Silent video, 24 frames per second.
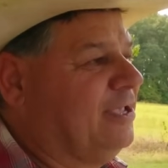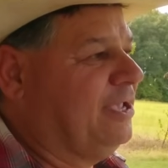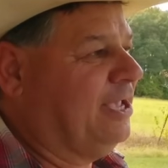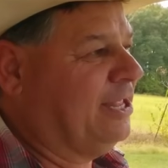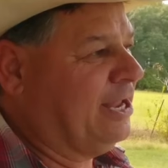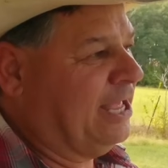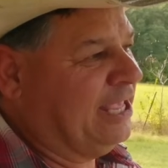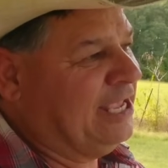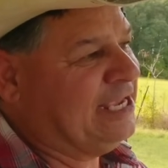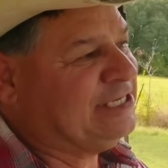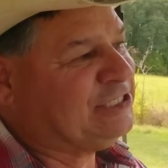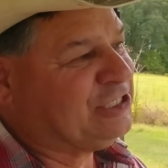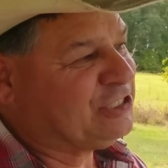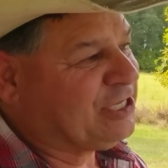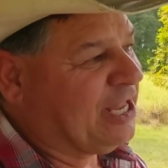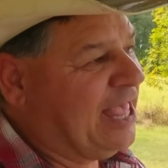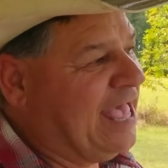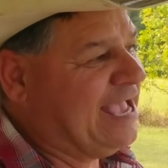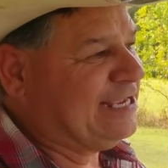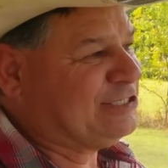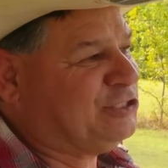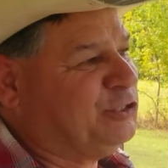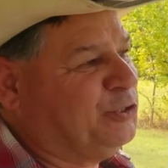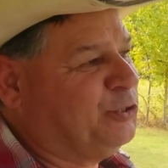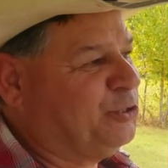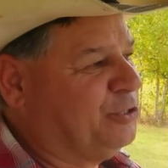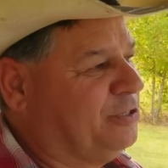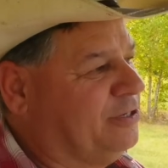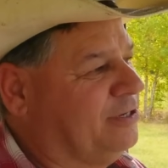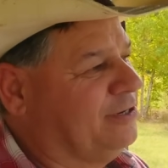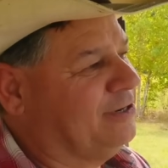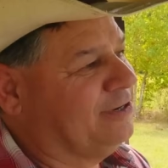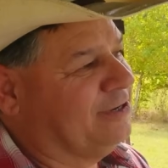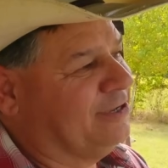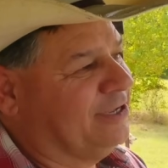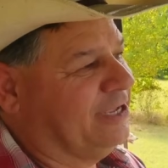and I eased the slack to her.
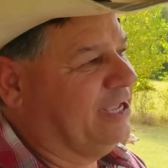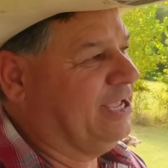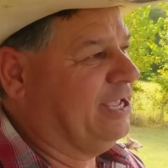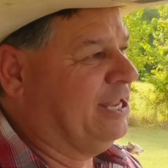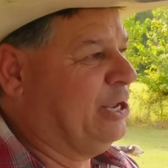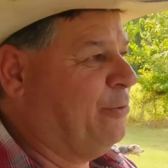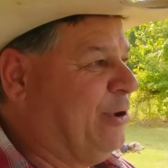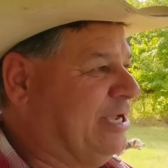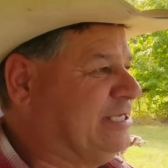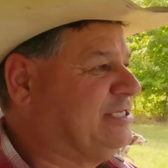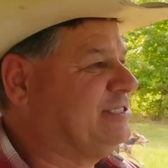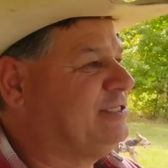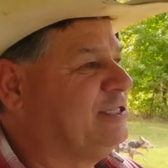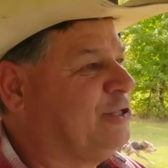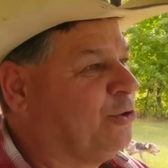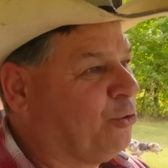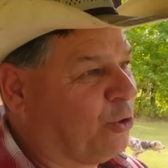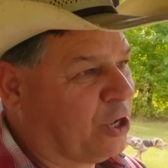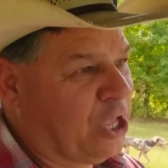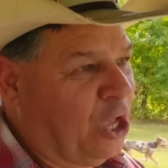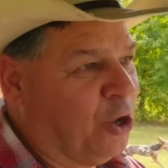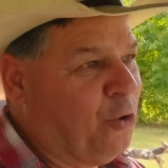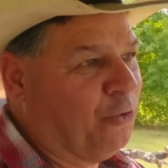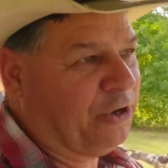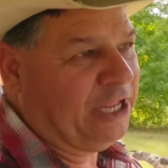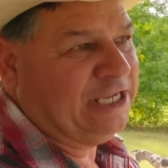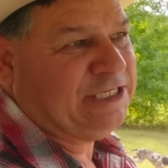Anyways, the little colt,